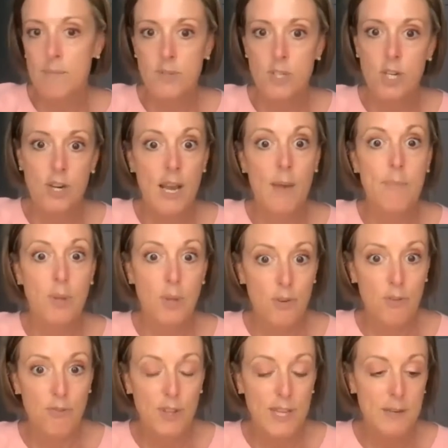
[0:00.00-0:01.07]
turn out
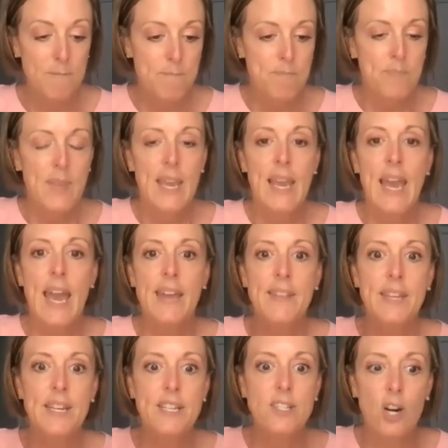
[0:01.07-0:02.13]
beautifully. And
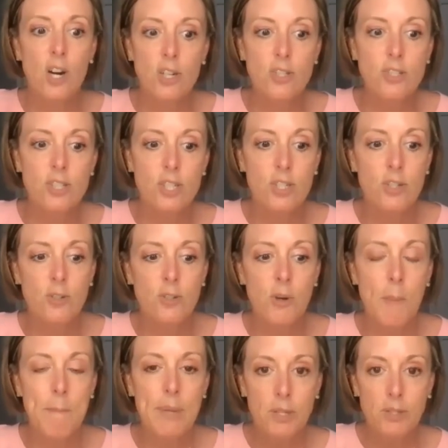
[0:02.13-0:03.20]
then it's also
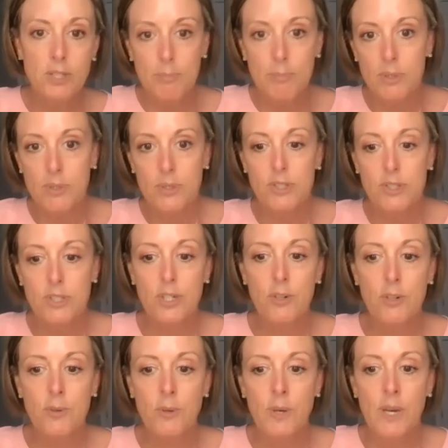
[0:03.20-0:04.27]
buildable.
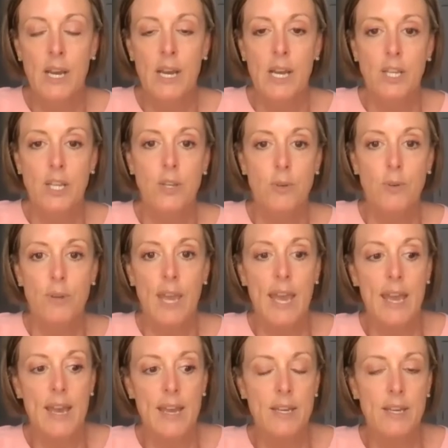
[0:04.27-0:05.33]
So
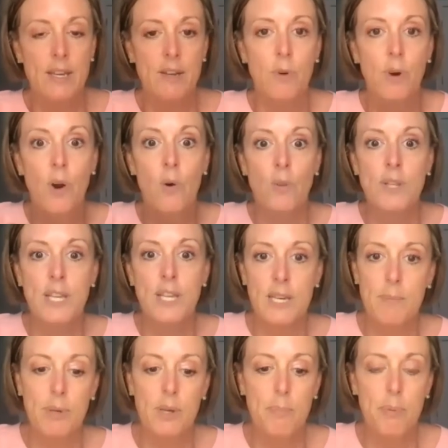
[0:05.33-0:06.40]
we're only going to
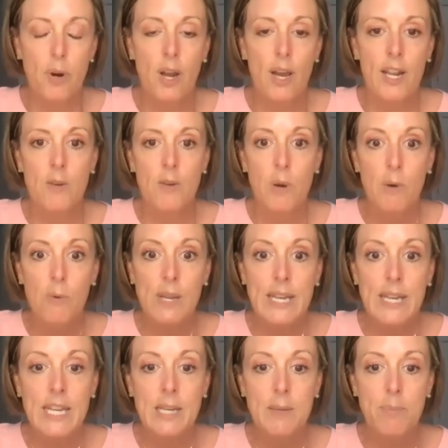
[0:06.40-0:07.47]
put product where we
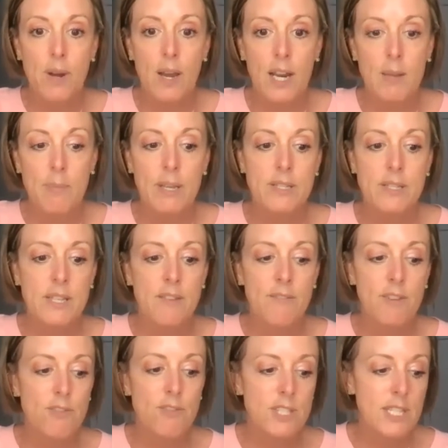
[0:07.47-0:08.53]
need product, because if
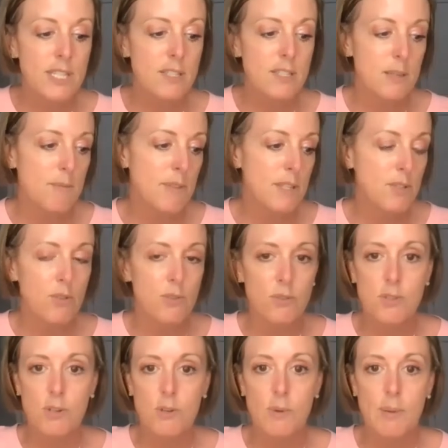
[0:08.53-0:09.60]
you've seen some of these
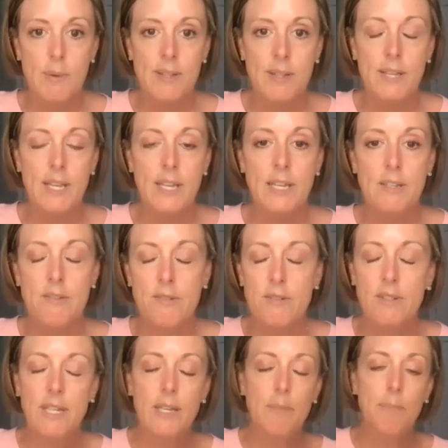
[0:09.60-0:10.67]
older women, they
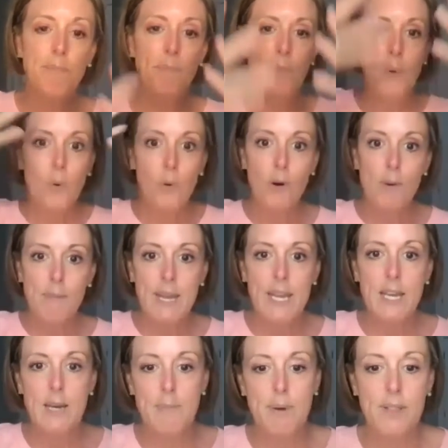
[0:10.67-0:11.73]
like pour
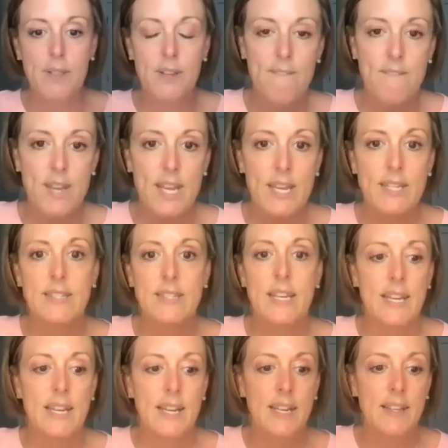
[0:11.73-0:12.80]
makeup on their face
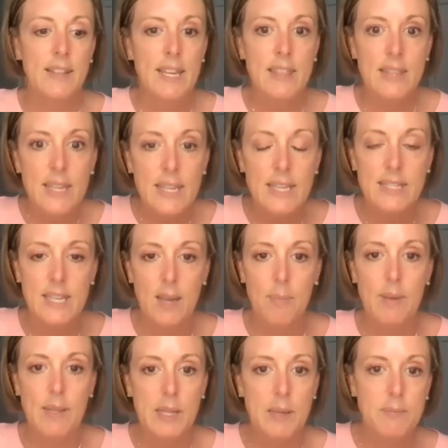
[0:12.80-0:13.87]
and they think it's
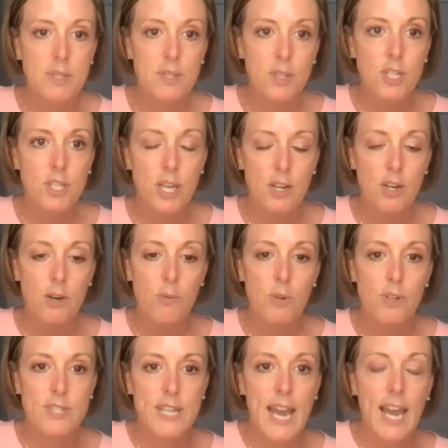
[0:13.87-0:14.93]
helping them to look younger.
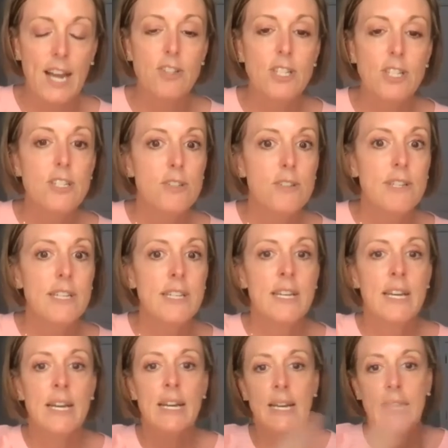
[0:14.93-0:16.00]
Well, it's actually doing
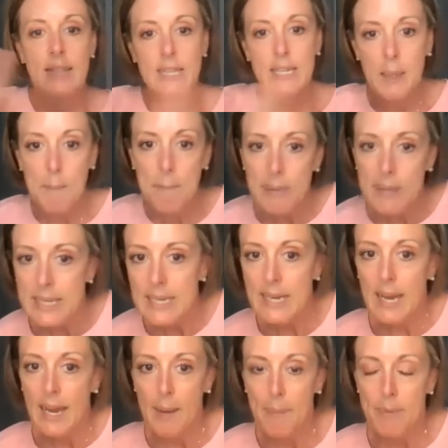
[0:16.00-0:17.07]
the complete
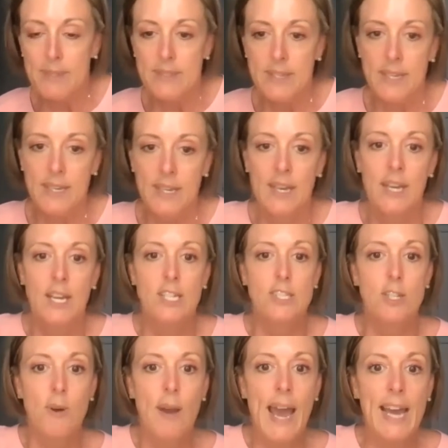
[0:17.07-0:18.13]
opposite.
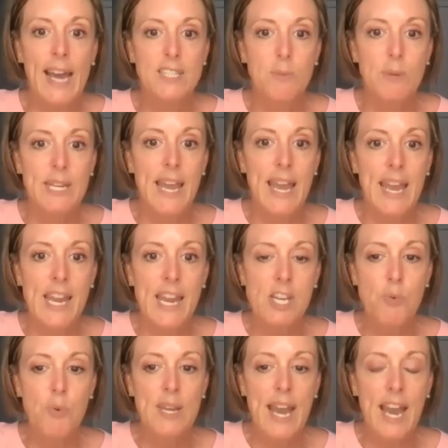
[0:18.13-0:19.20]
So as we age,
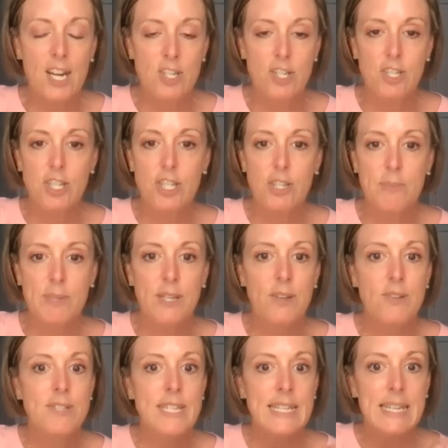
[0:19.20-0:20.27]
we actually should be
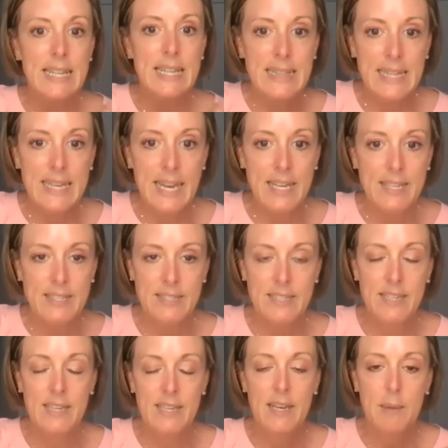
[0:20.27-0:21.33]
using less
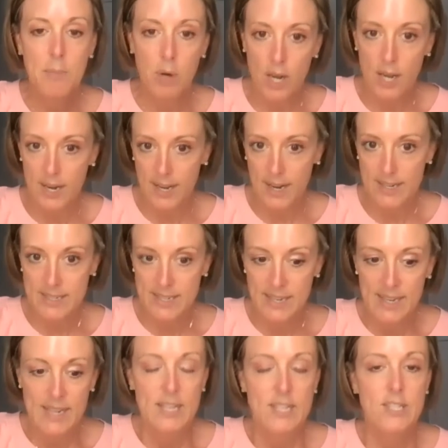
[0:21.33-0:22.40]
product.
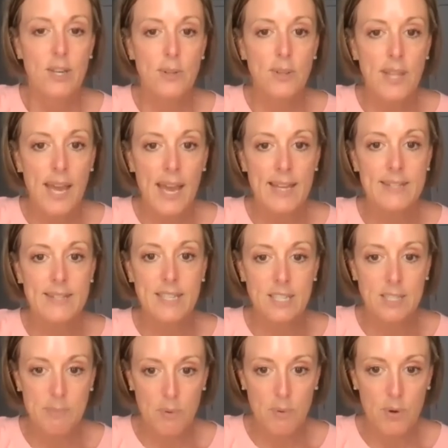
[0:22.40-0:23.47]
So less
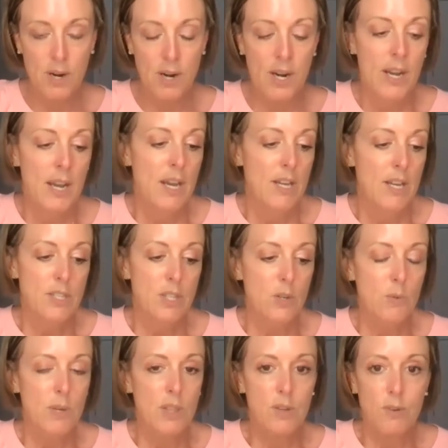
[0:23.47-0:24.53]
is more. So
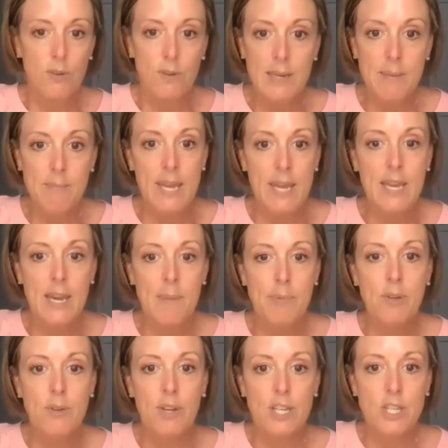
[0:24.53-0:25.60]
with cream makeup,
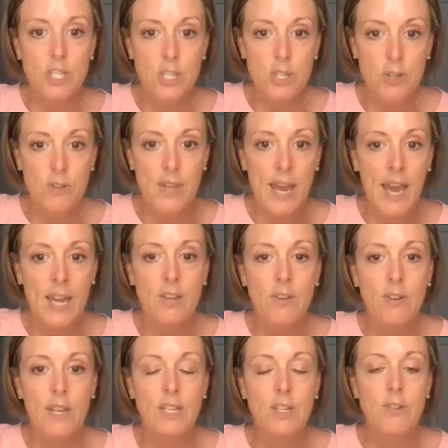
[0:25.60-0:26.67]
you can do that. You
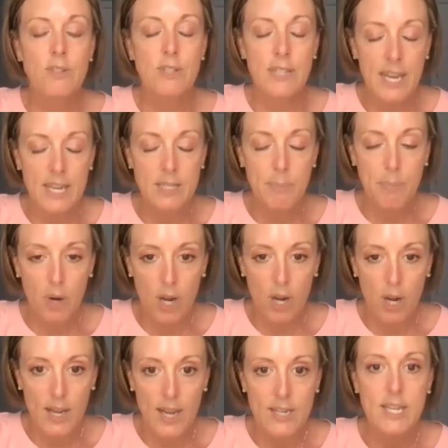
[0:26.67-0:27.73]
can use less
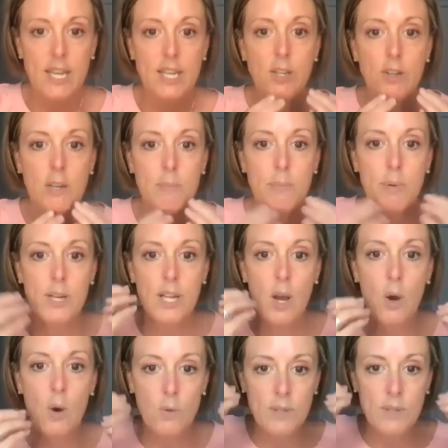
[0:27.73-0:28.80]
product and you can put it
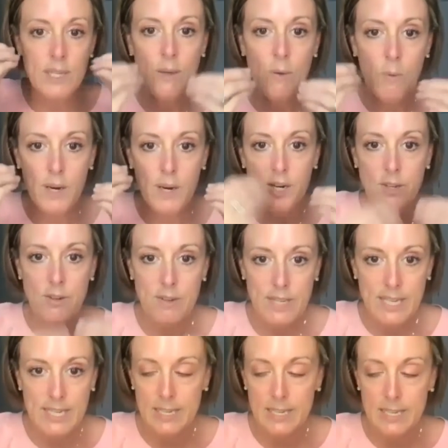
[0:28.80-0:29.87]
only where you
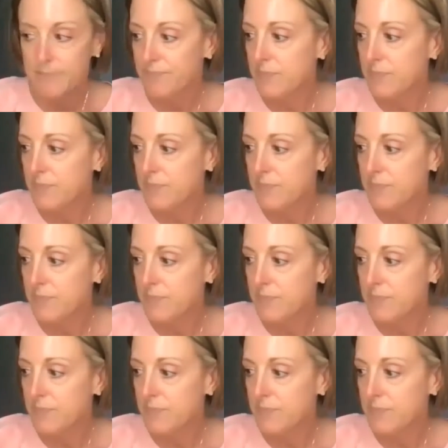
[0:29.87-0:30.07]
need it.